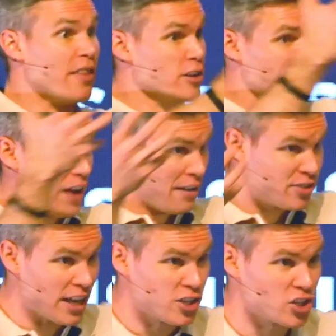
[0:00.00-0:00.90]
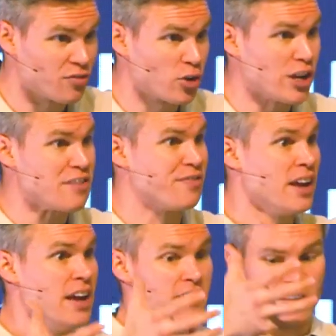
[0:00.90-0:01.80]
there's five stages of grief
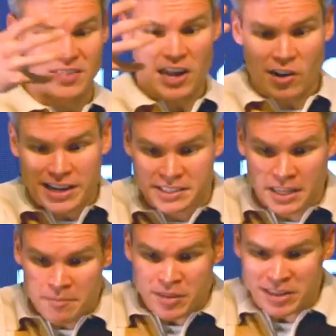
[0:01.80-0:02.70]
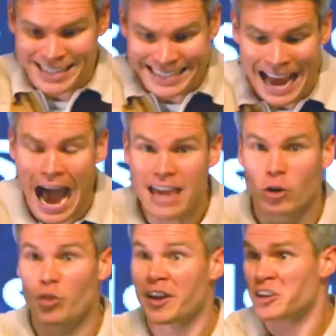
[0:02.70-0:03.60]
that there is
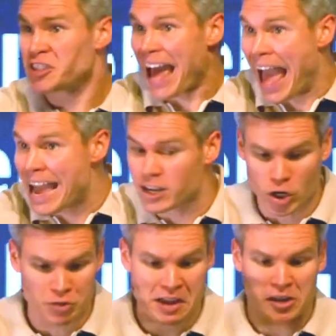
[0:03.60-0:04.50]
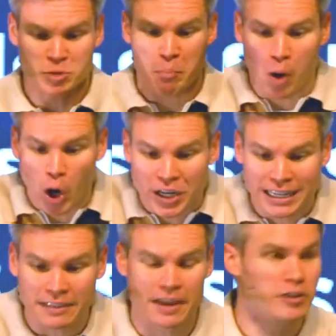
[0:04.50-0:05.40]
denial, there's anger, there's
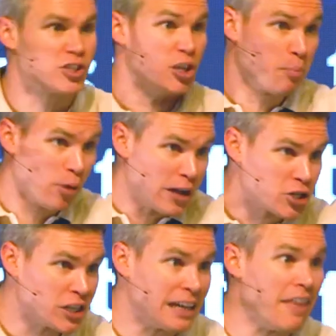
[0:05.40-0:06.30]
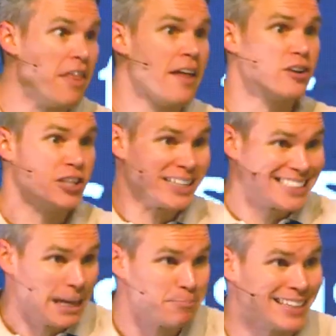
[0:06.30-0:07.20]
bargaining, there's depression, and then there's
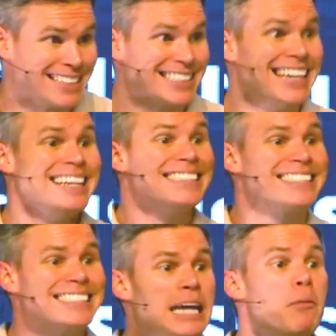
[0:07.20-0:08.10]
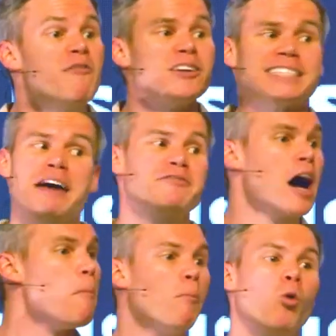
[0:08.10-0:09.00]
acceptance. Some of us have
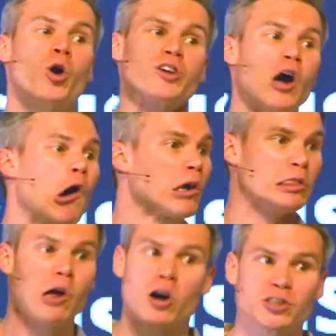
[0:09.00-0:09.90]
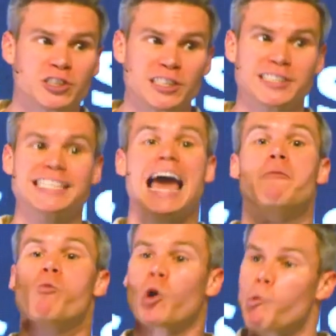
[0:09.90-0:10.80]
not mourned our losses
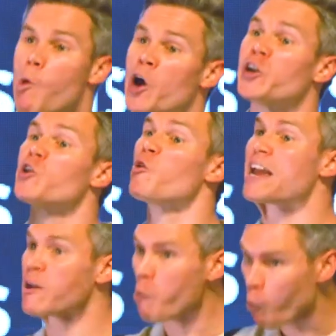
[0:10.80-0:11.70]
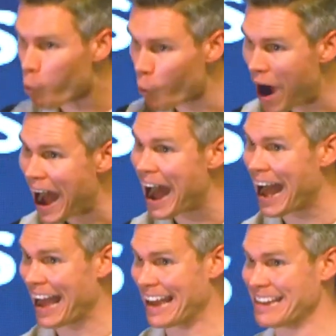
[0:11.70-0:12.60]
and we're wondering why